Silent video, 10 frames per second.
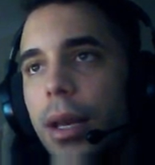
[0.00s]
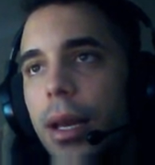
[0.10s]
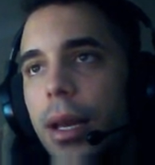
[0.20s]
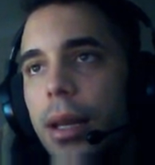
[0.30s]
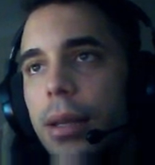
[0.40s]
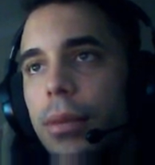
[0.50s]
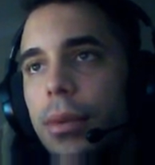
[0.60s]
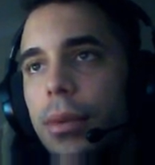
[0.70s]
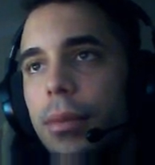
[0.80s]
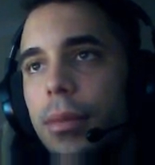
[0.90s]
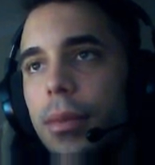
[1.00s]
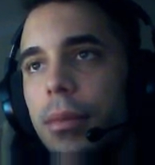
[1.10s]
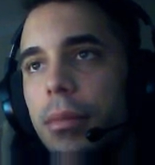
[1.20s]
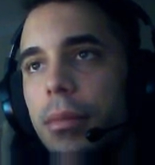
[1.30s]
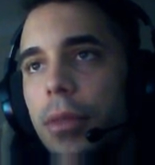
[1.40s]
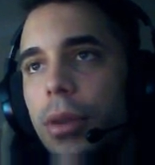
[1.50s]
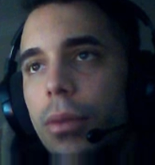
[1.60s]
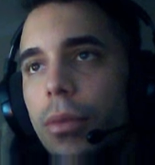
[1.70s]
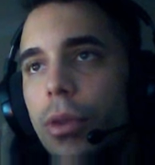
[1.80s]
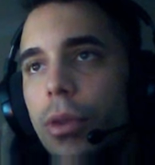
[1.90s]
and you know
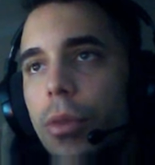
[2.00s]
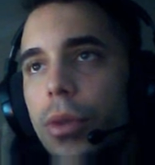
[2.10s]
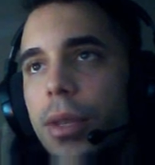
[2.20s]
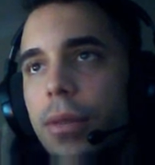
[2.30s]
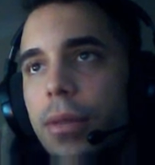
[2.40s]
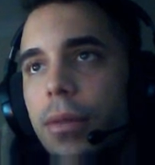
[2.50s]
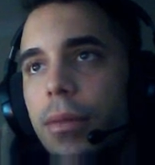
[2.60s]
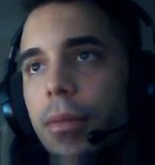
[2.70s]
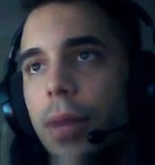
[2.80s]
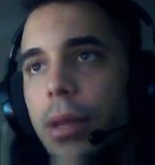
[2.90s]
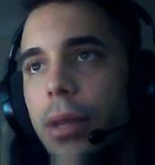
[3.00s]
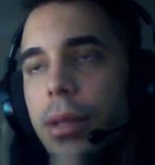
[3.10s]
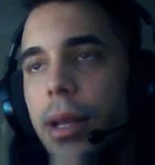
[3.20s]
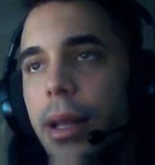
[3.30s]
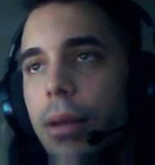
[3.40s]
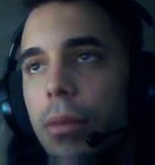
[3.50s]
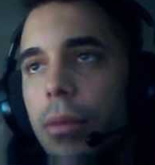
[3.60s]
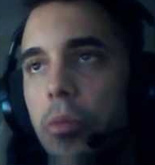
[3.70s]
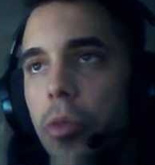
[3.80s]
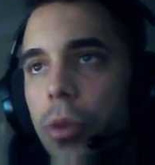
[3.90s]
we got motive. Price got tagged out,
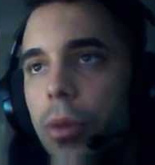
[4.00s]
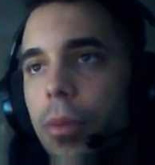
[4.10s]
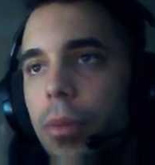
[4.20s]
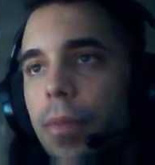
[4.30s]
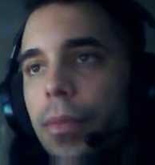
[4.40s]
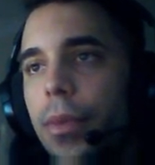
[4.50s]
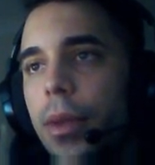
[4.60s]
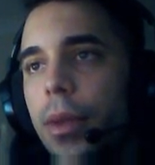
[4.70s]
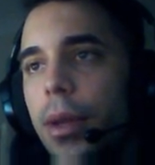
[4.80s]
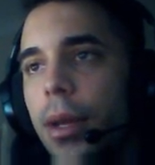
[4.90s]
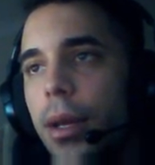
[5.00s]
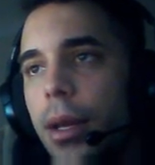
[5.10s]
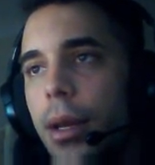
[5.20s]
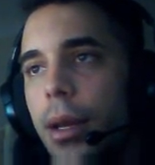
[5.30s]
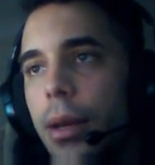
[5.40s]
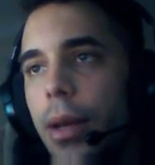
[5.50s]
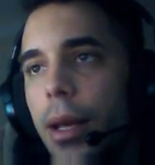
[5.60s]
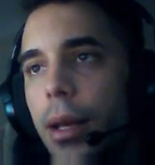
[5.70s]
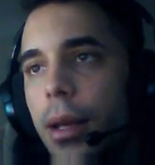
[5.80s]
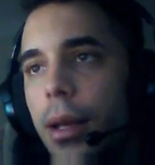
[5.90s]
no problem. Now here